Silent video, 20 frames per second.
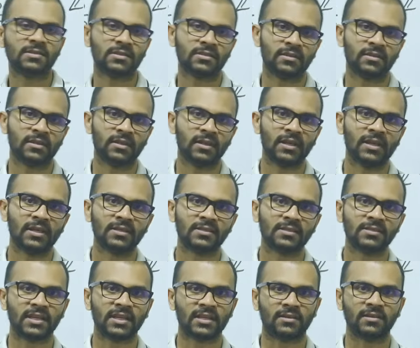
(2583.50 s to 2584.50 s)
set.
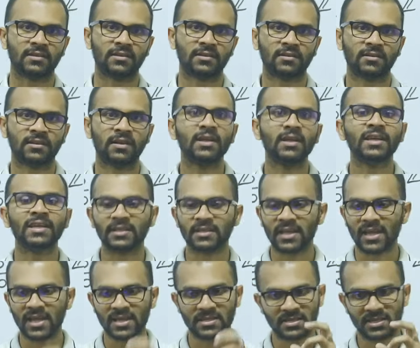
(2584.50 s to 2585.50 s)
It has a
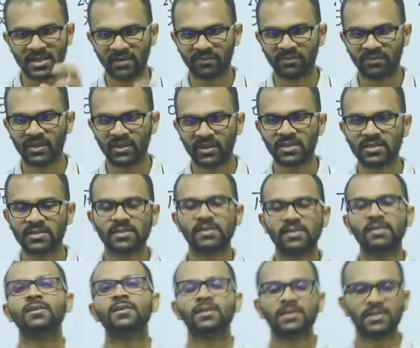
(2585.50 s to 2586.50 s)
definition. A
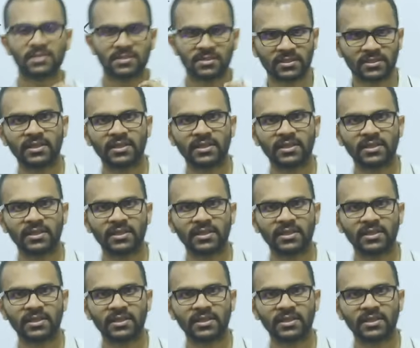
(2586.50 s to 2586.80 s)
set